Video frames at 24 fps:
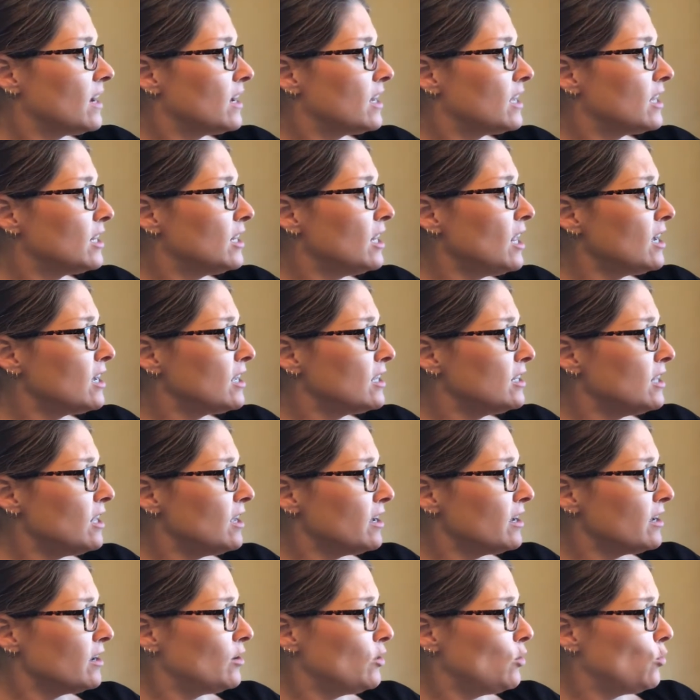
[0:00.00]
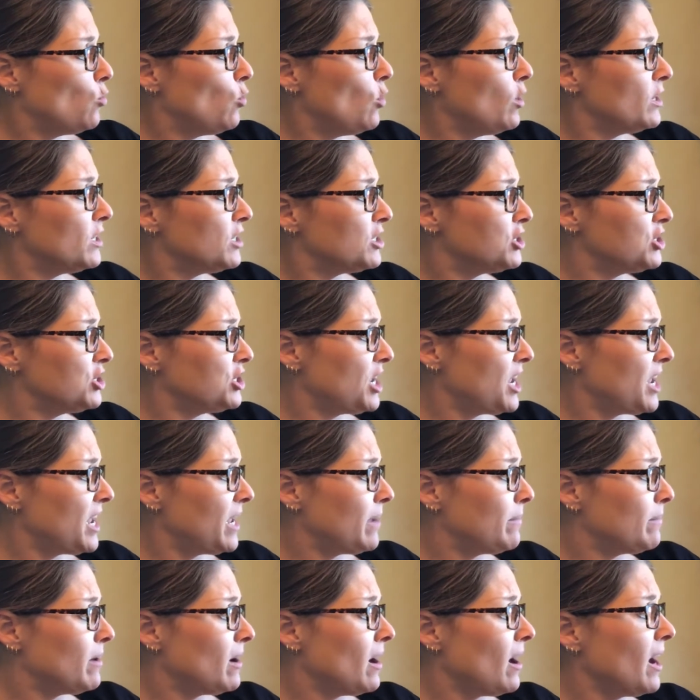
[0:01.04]
Cluck, cluck, what a
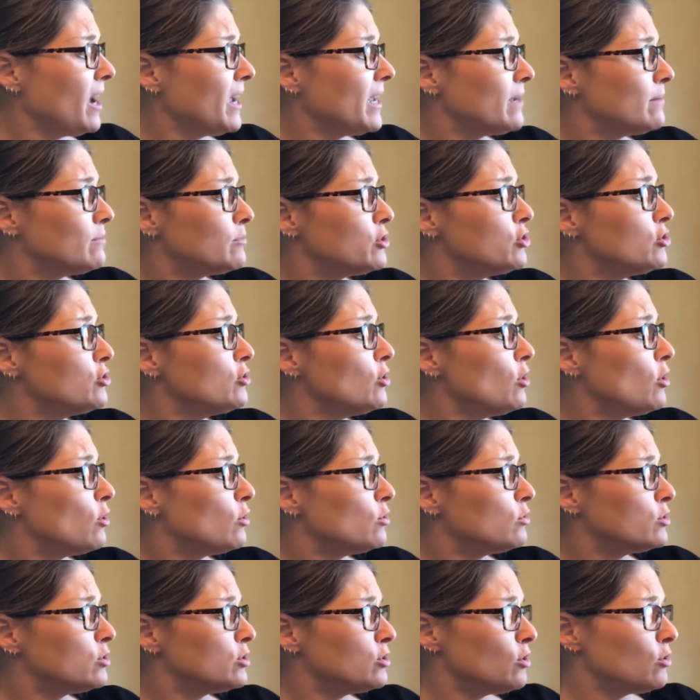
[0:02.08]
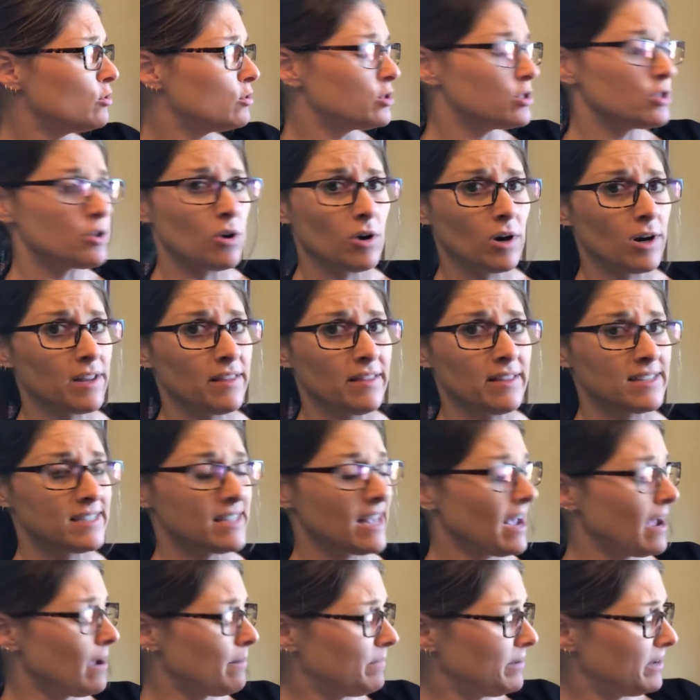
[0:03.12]
shame. I am so, so sorry this
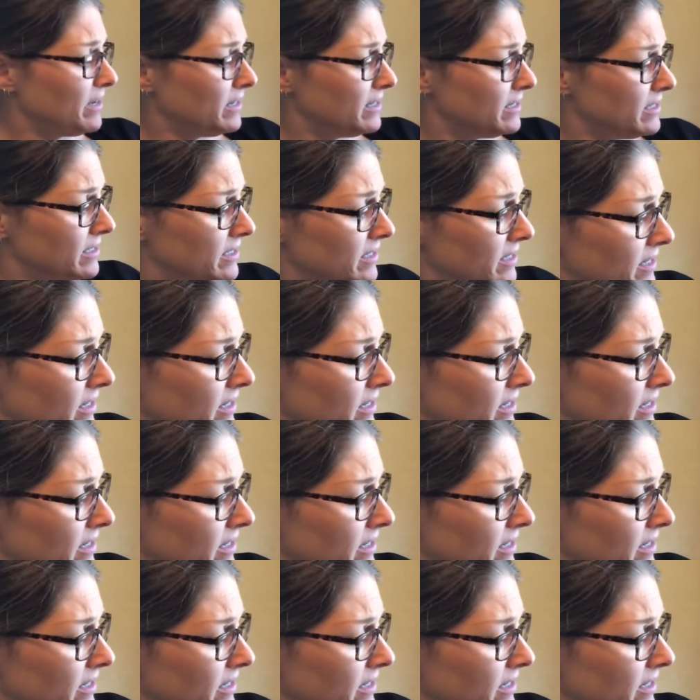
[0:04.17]
happened.